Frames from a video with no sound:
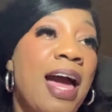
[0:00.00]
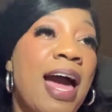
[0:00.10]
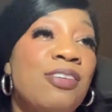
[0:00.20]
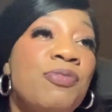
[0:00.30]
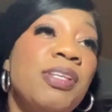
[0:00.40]

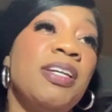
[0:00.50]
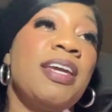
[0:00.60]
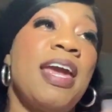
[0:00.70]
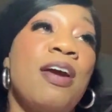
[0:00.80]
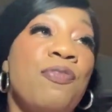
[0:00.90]
I don't really
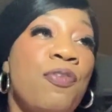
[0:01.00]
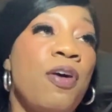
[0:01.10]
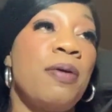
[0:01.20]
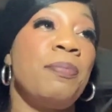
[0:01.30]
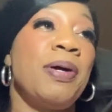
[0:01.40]
care
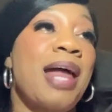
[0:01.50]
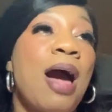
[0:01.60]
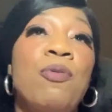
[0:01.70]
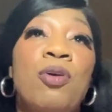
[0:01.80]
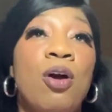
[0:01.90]
for it, but
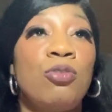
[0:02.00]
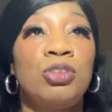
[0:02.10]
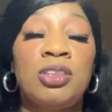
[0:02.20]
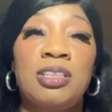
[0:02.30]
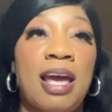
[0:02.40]
I will go just